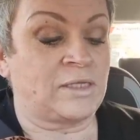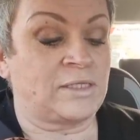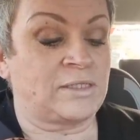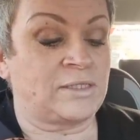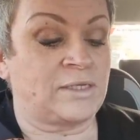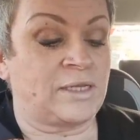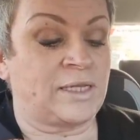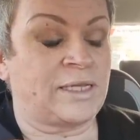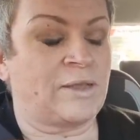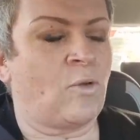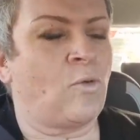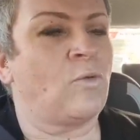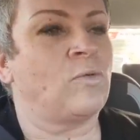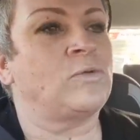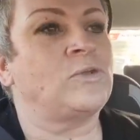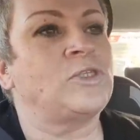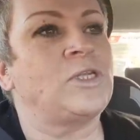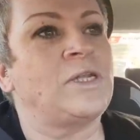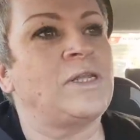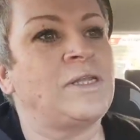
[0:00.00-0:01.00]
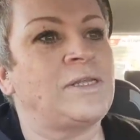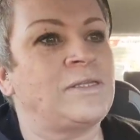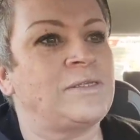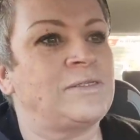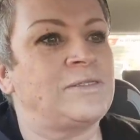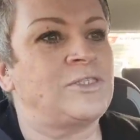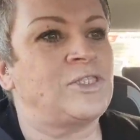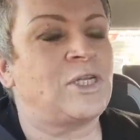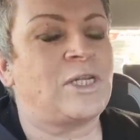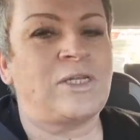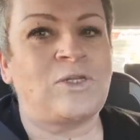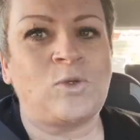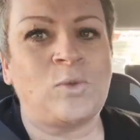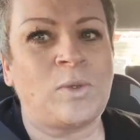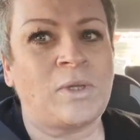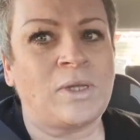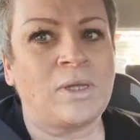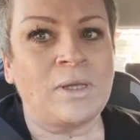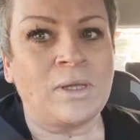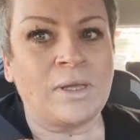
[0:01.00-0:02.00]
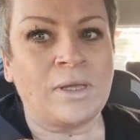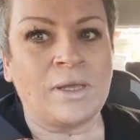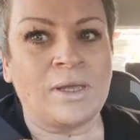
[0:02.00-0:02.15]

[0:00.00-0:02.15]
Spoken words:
It's like, shall I do it?